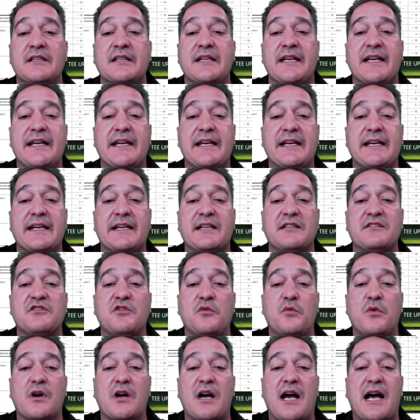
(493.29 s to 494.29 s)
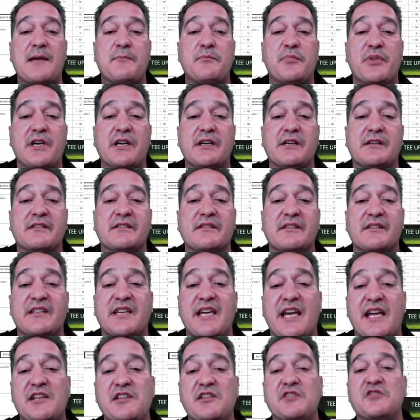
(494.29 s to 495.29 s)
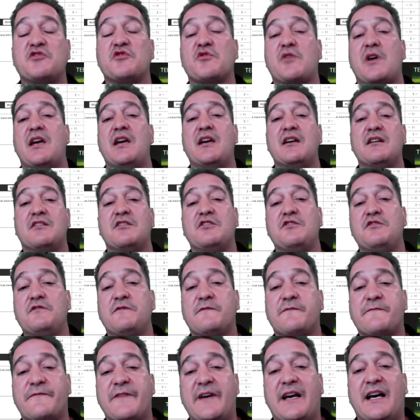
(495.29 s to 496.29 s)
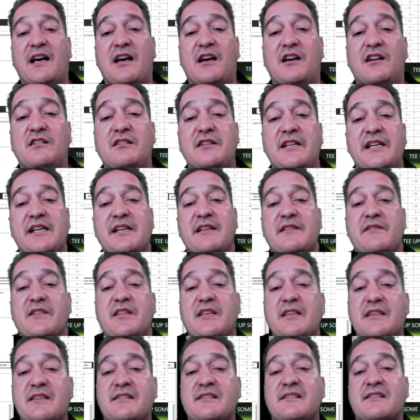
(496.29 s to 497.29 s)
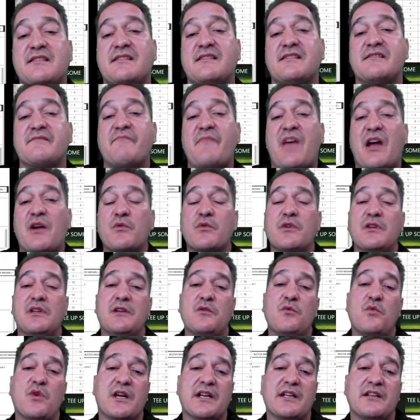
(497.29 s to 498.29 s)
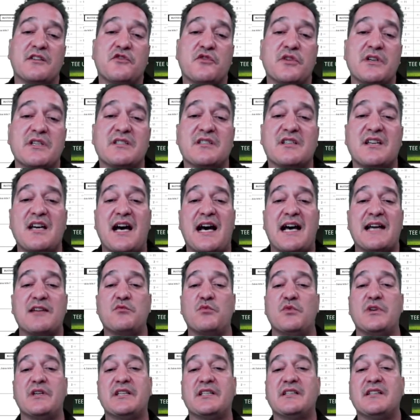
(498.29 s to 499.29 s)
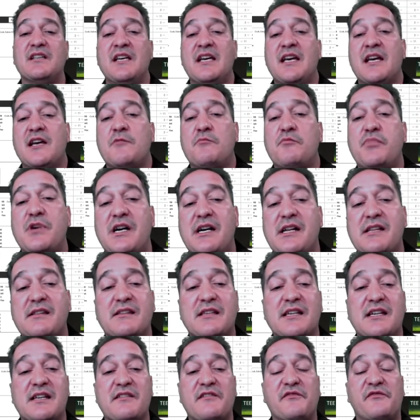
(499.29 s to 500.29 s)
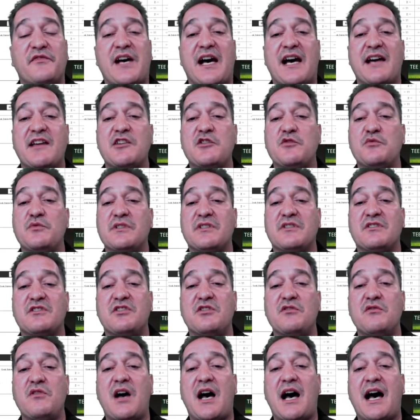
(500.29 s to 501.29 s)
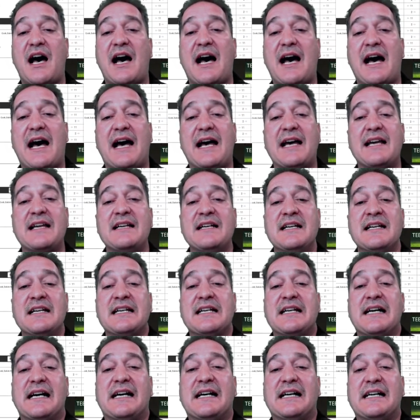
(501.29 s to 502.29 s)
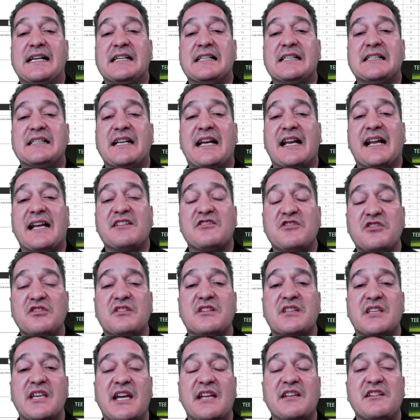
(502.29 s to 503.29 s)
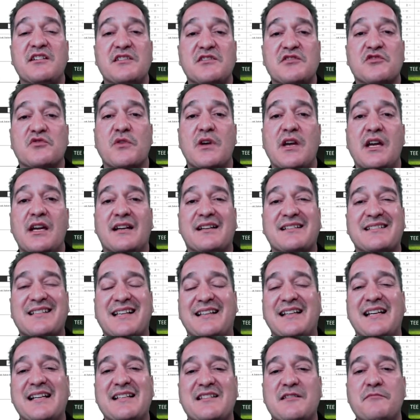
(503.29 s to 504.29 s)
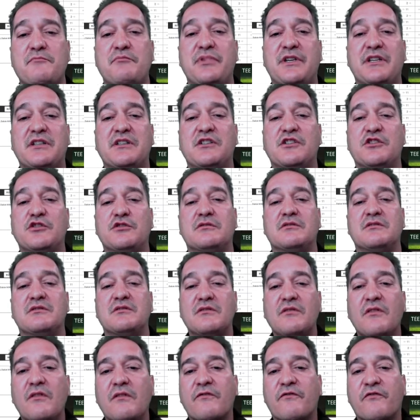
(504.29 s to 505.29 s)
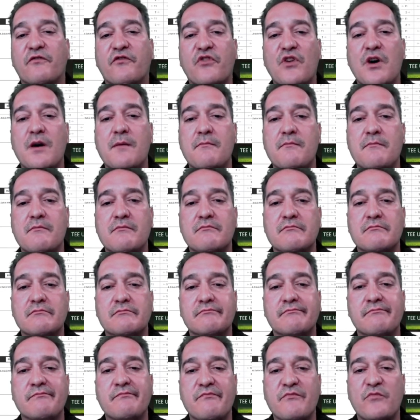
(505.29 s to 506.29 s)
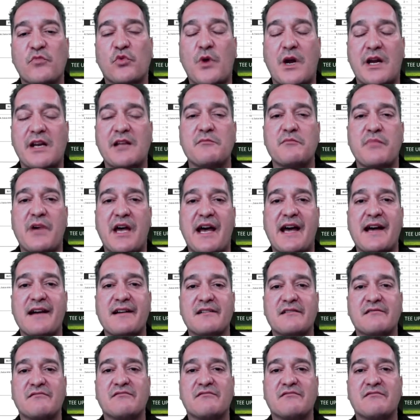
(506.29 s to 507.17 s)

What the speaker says: and to where I picked Kenyon Drake, who fell in this. I really wanted Chris Godwin, but the value was too high, and I took Kenyon Drake because I like to build from running back